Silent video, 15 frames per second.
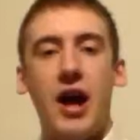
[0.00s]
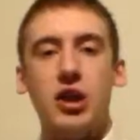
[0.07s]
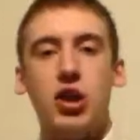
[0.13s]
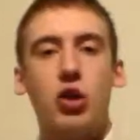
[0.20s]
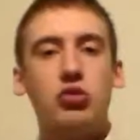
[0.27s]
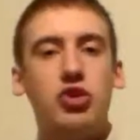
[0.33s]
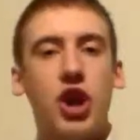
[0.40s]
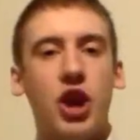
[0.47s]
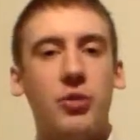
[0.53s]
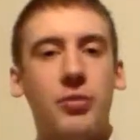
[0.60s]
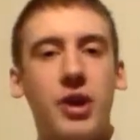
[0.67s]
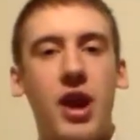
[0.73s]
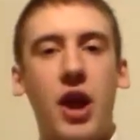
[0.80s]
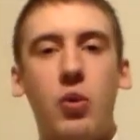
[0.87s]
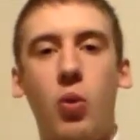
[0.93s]
Hello
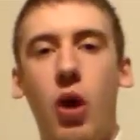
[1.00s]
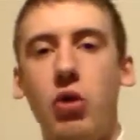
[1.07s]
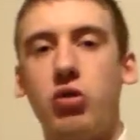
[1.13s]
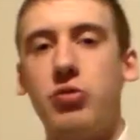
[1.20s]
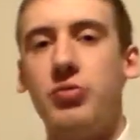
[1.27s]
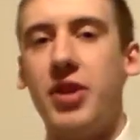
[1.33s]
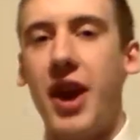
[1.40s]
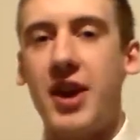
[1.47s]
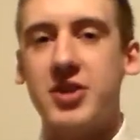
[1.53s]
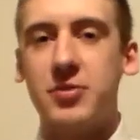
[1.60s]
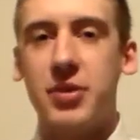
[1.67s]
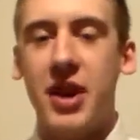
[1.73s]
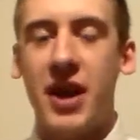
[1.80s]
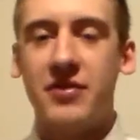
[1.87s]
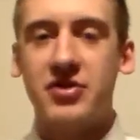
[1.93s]
gentlemen and welcome to
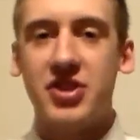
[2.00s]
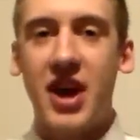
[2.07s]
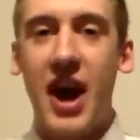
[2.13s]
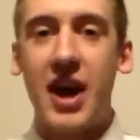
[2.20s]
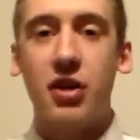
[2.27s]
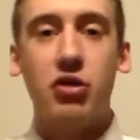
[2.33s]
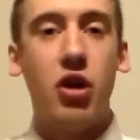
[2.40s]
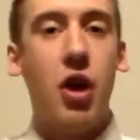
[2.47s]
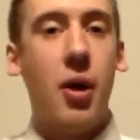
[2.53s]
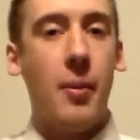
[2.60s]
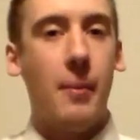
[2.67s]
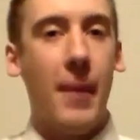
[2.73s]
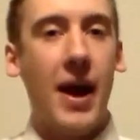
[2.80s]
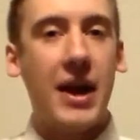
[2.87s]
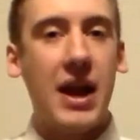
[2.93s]
SPF Style.
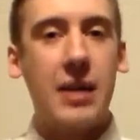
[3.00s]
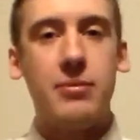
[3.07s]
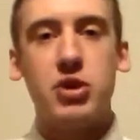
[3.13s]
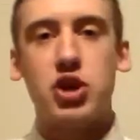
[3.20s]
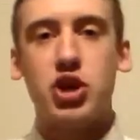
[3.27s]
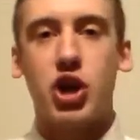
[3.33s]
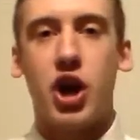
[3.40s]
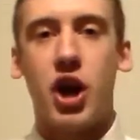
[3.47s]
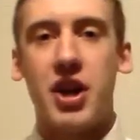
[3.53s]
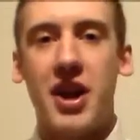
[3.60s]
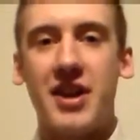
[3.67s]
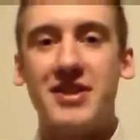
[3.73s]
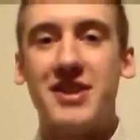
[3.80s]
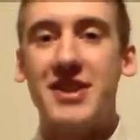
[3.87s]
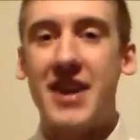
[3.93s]
My name is Sean
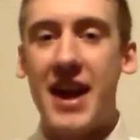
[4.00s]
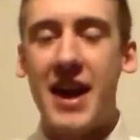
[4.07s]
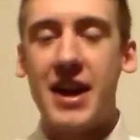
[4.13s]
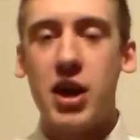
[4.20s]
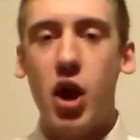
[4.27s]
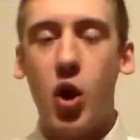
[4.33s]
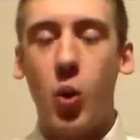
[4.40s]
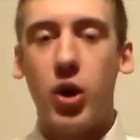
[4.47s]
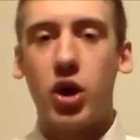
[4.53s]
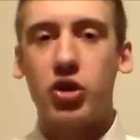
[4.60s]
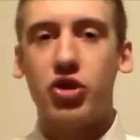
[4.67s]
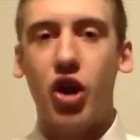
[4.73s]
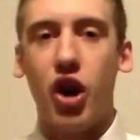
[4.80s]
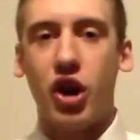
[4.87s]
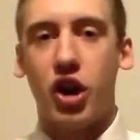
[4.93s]
and today we
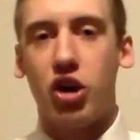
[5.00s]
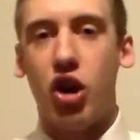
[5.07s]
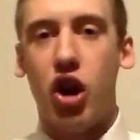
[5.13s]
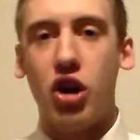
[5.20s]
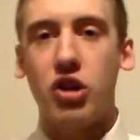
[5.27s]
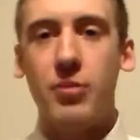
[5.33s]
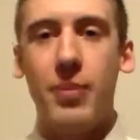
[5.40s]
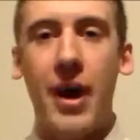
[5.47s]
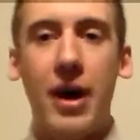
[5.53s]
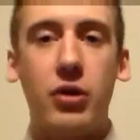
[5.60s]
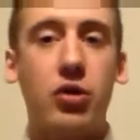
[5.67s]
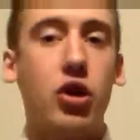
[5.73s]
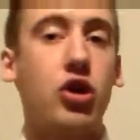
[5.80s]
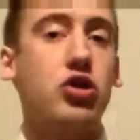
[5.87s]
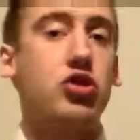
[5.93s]
are talking all
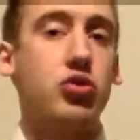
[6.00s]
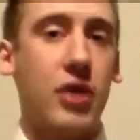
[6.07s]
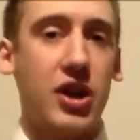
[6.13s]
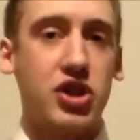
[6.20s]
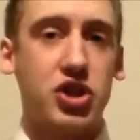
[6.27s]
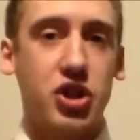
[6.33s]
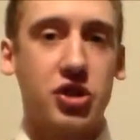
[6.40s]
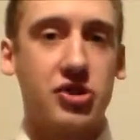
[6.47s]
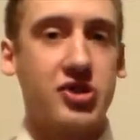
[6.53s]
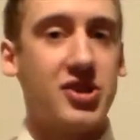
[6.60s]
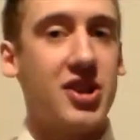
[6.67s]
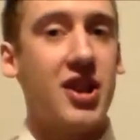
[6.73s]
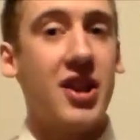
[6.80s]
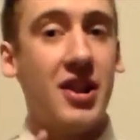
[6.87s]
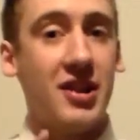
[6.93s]
about dress
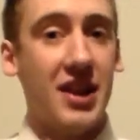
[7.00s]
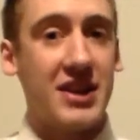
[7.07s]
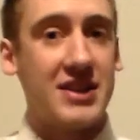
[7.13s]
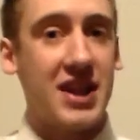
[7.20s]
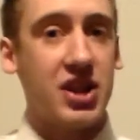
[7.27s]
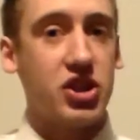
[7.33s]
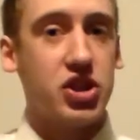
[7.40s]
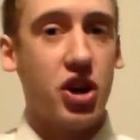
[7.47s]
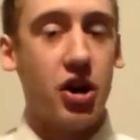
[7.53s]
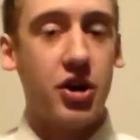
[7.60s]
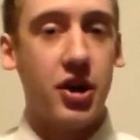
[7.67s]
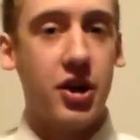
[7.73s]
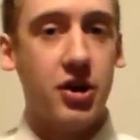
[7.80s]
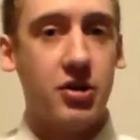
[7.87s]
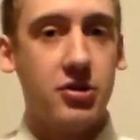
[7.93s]
shirts. Let's get
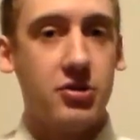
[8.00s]
started.